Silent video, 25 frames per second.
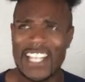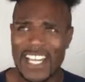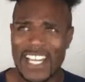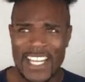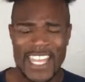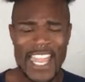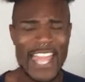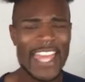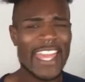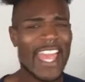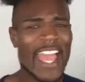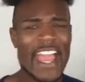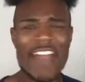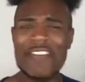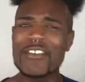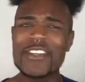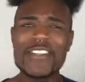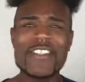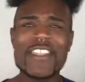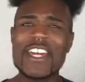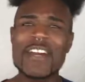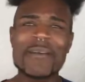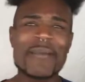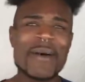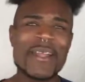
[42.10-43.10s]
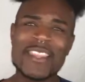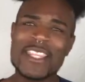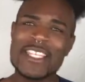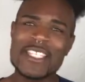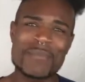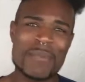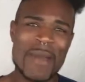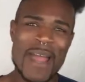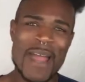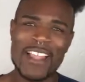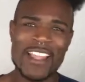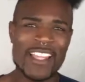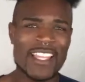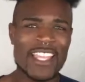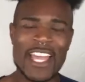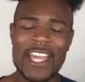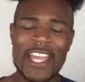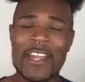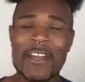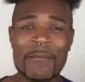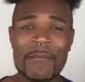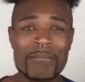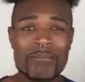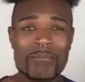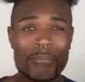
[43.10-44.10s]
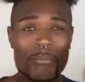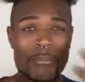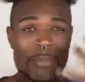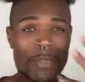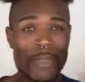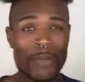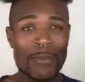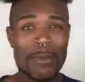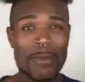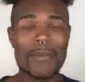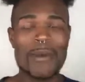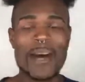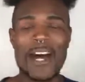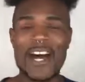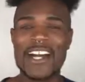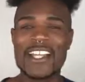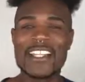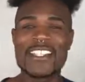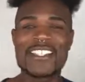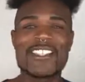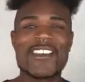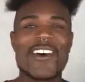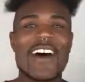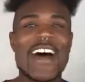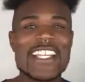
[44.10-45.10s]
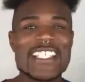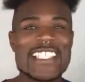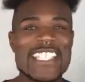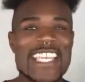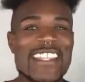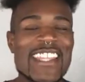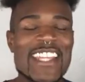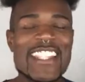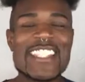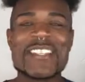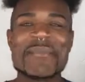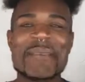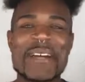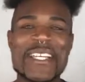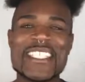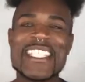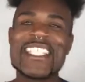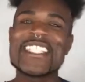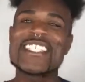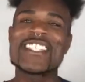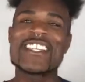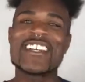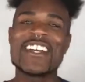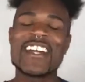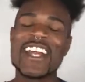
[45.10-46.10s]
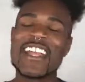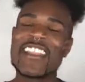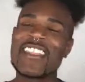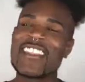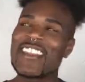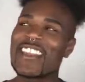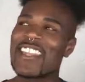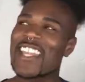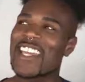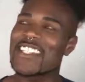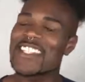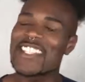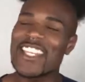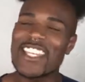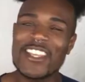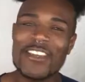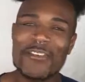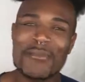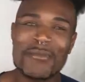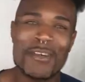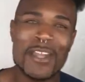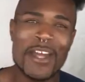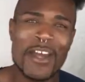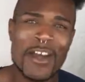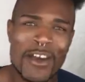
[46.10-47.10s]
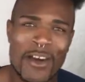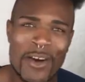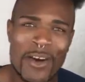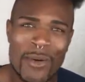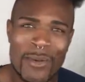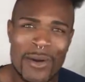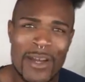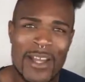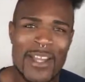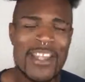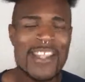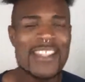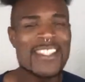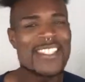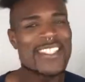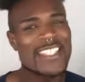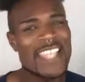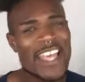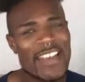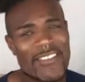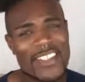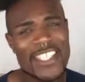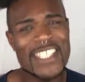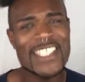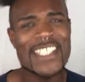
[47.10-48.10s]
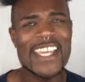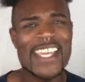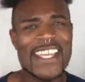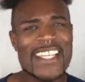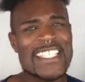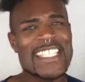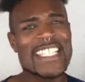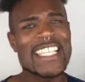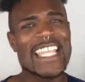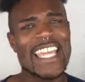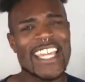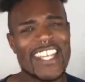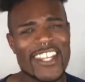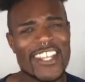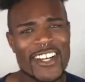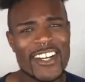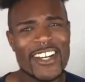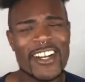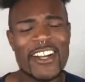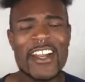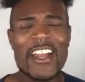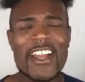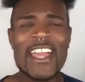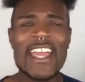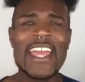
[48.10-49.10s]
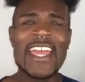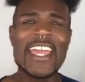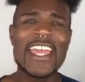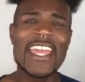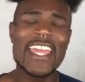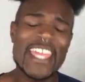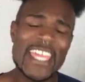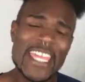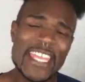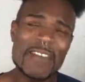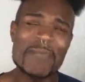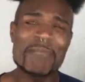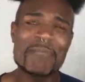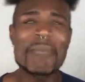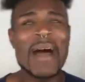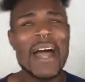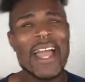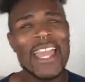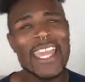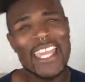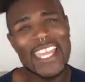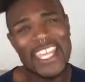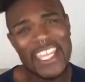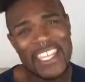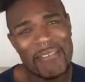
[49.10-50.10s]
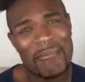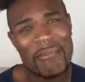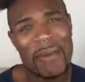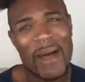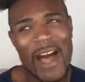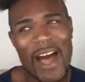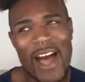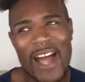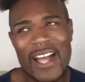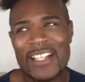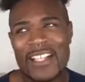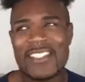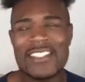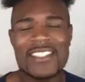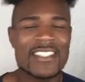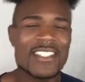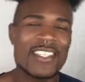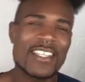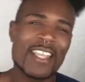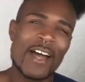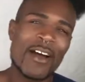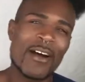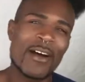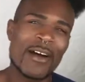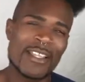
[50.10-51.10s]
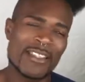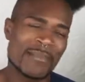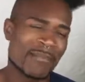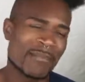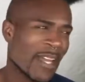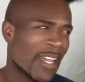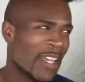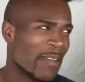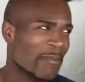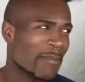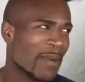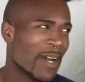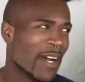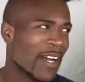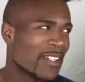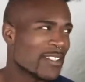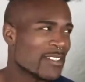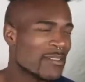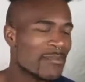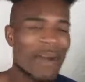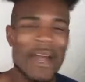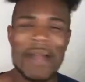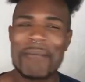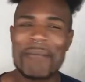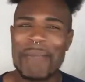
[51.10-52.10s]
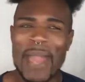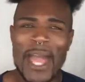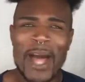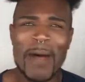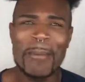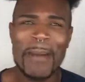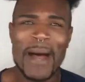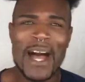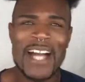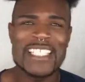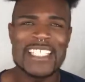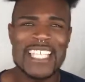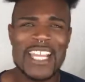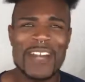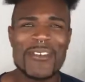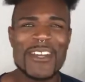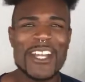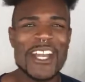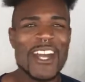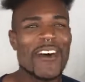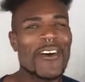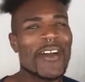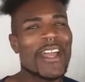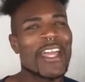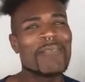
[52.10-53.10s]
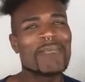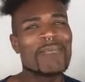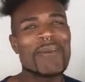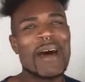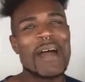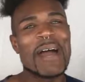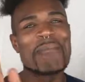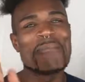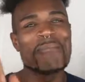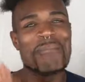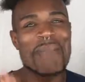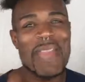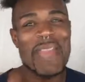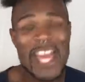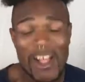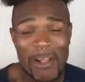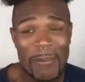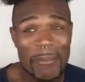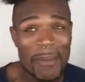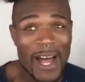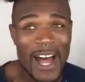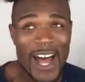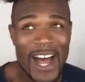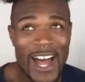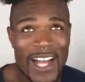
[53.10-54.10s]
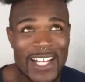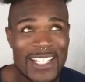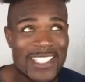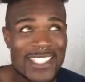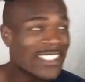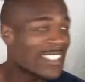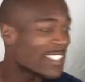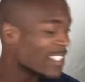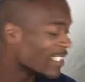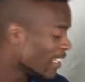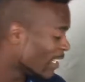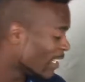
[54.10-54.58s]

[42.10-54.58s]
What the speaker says: everything about this palette, blew my mind. So I said that to my sister, and then next thing you know, 7 days later, in my inbox, my mailbox. There we go. In my mailbox,